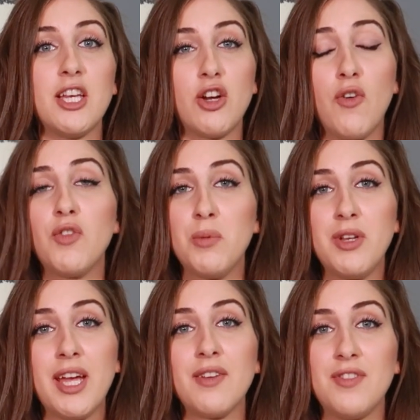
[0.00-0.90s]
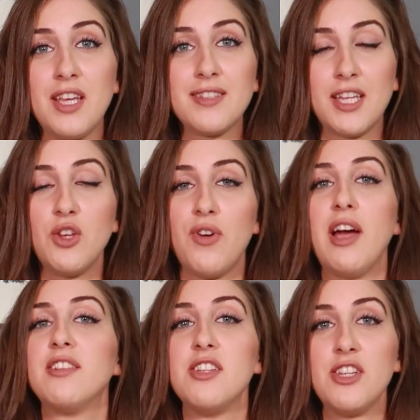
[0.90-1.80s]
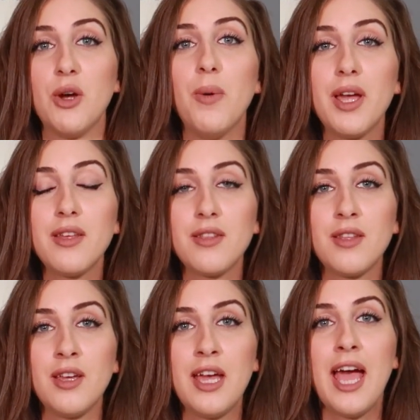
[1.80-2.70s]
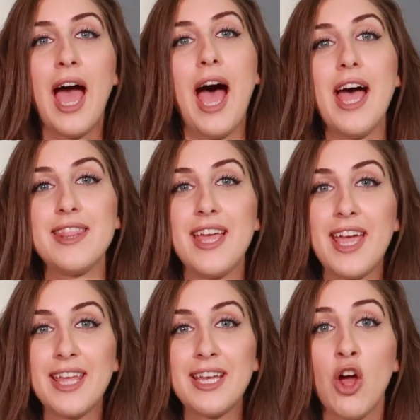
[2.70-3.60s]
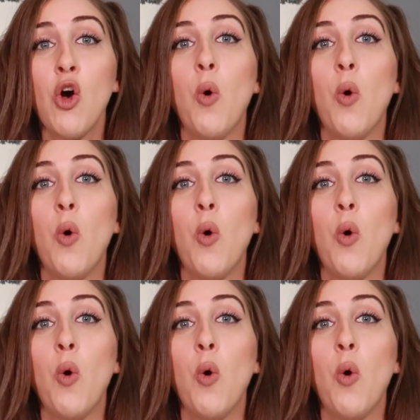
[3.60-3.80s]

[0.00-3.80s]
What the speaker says: the uncomfortable negative things that you've had to deal with, and then